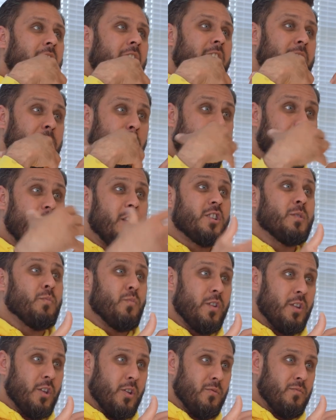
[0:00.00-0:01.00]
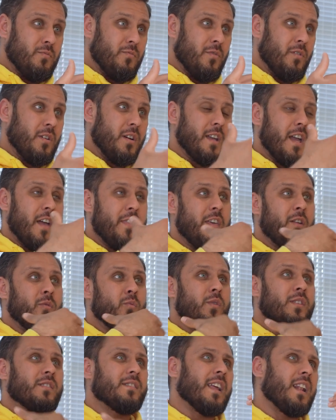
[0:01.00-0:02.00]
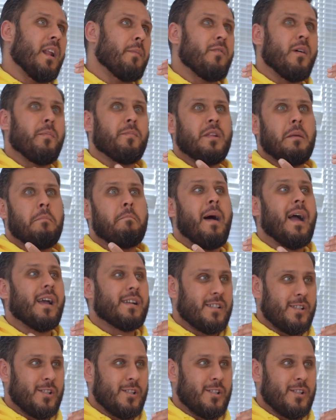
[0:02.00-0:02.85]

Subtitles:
in partnership with you, right, and then we sell our property back